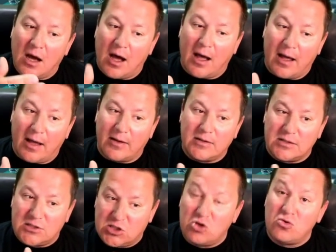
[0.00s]

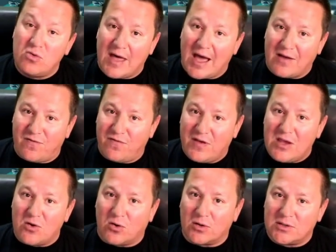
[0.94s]
to that
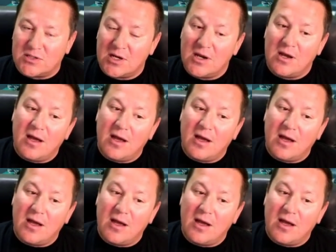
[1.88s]
field